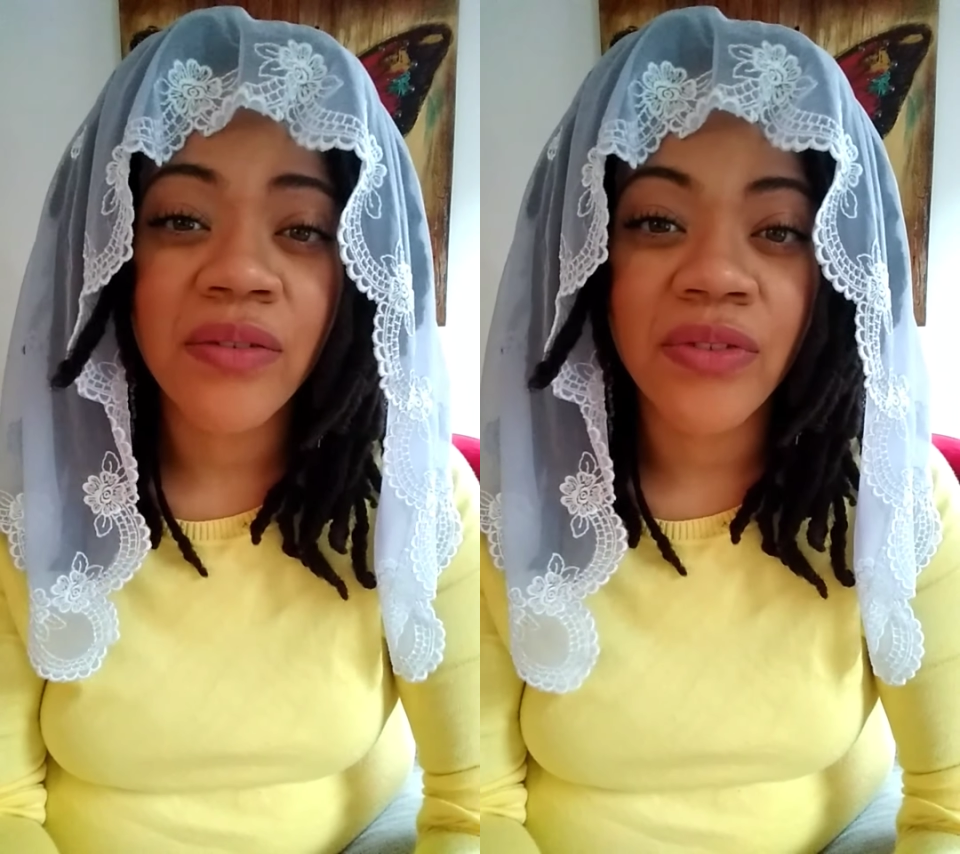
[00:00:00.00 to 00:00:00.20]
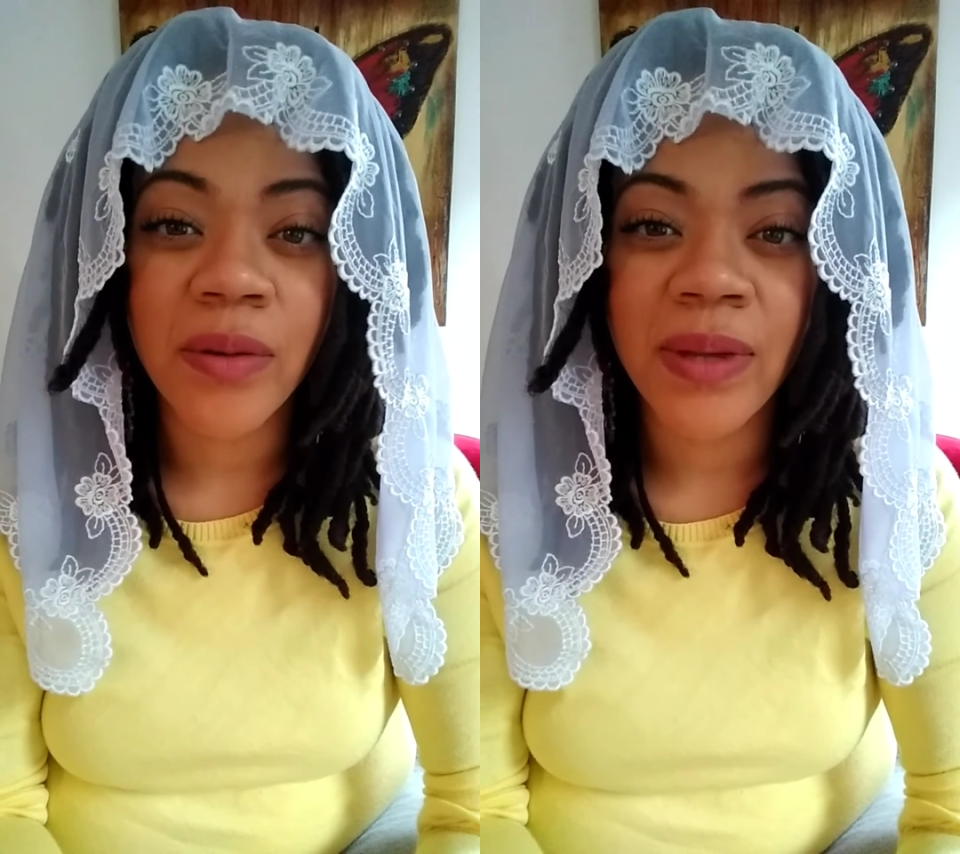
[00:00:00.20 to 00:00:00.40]

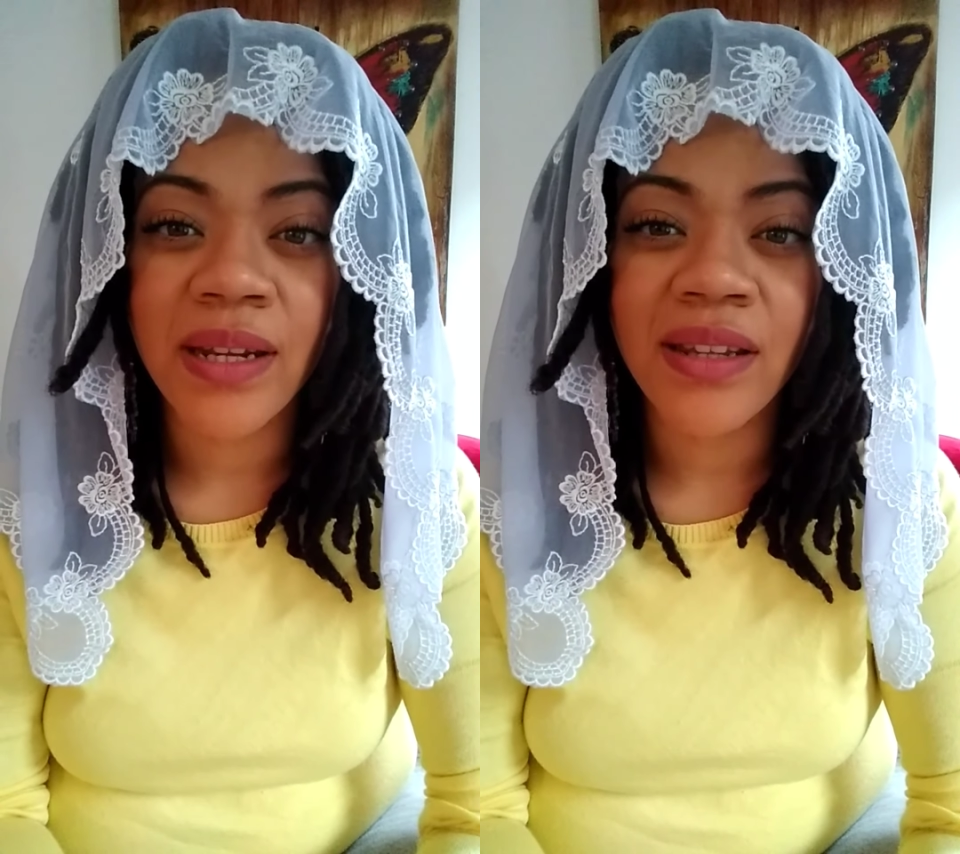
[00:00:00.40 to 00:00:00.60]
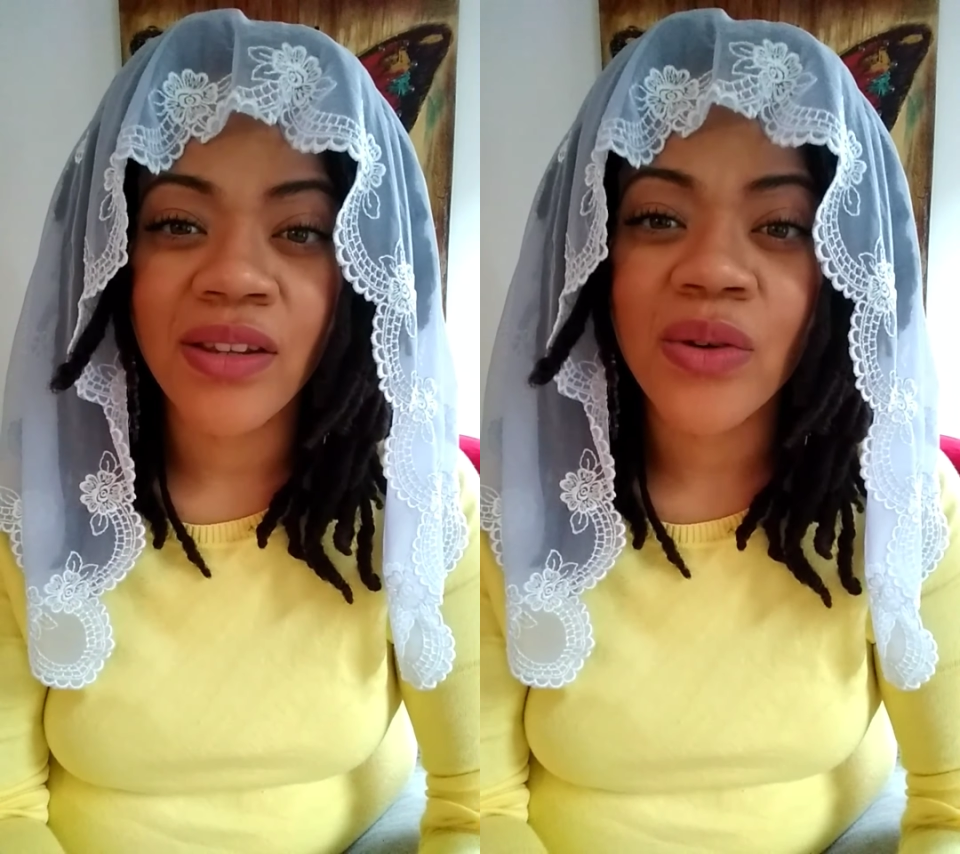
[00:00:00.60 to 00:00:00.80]
from it
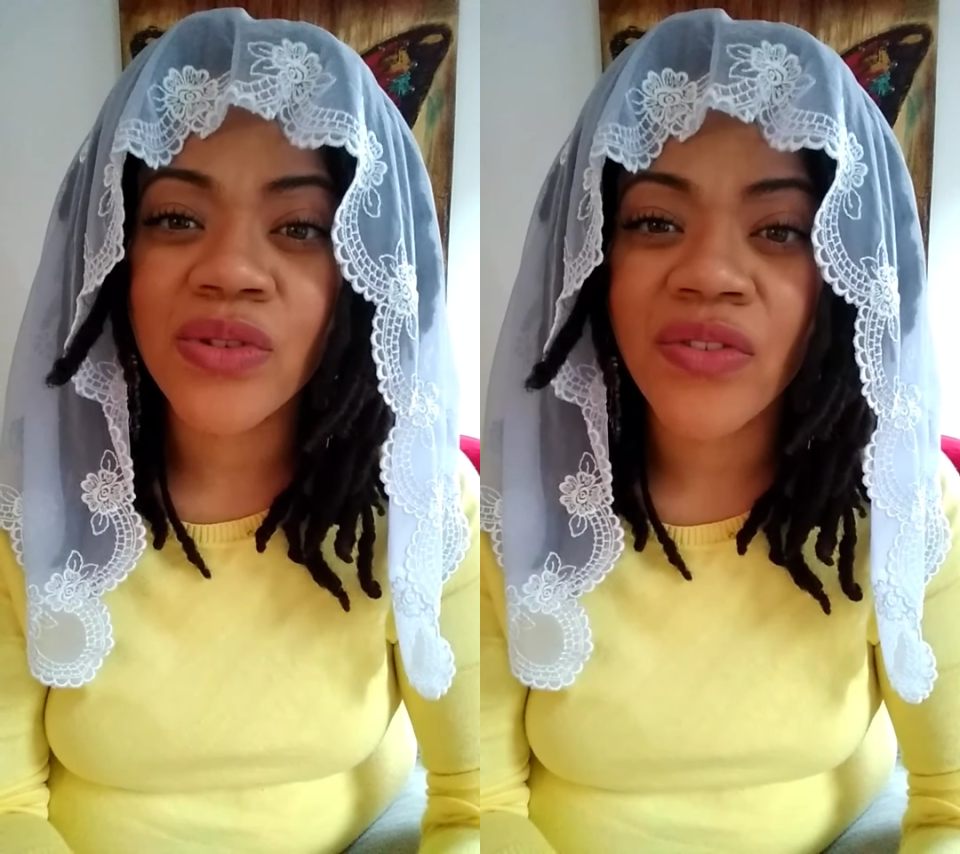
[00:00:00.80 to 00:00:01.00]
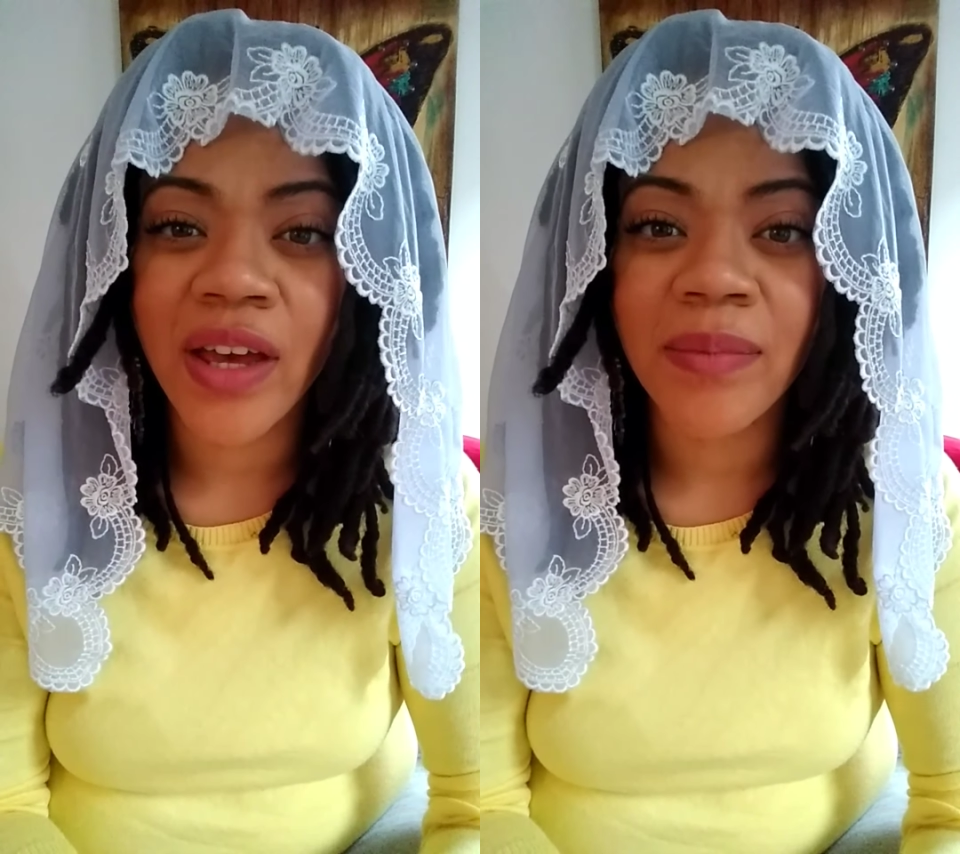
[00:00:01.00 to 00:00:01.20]
and those
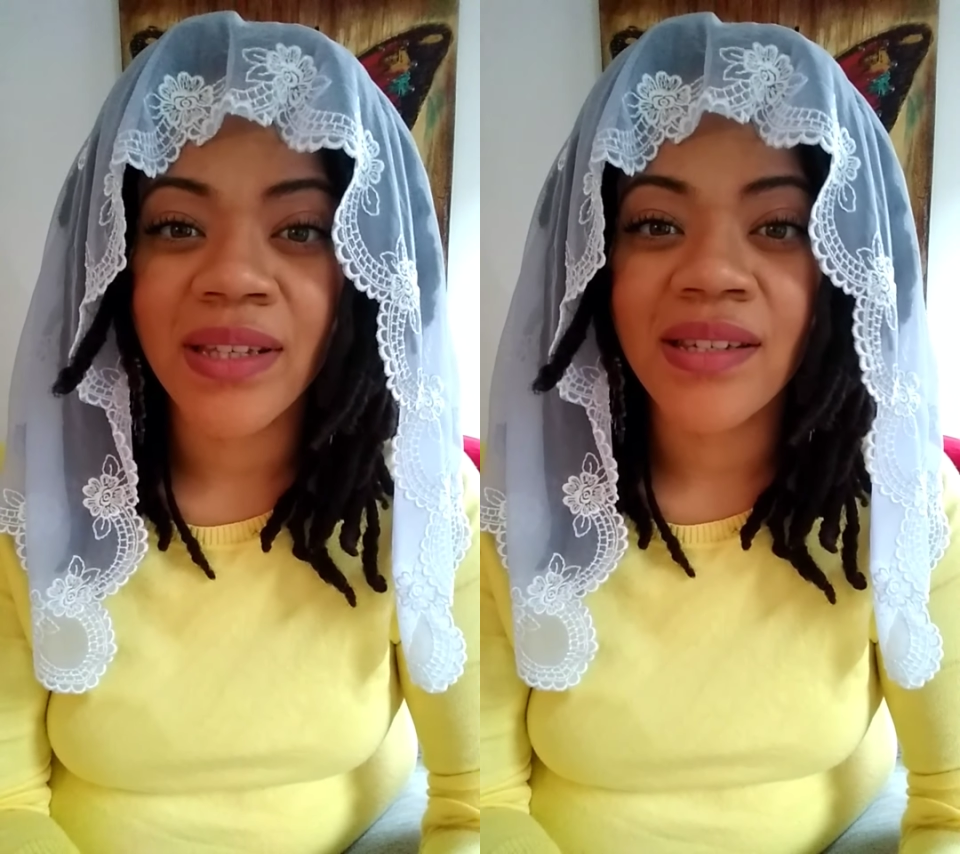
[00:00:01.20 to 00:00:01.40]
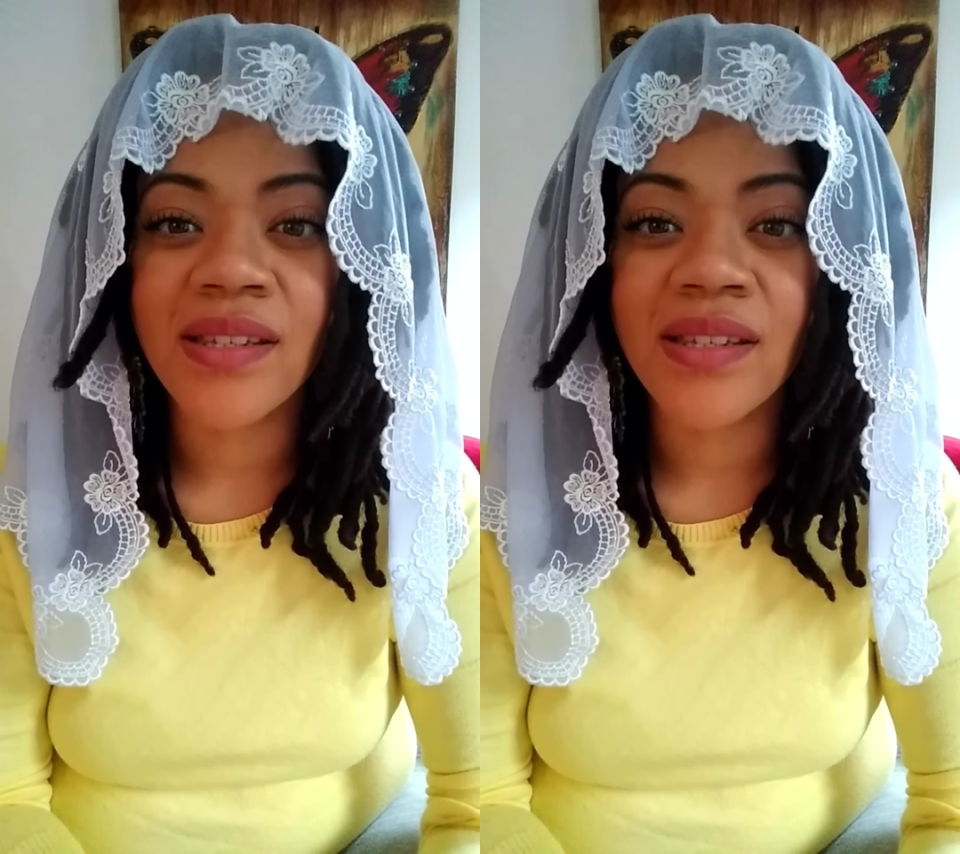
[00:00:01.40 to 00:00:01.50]
families.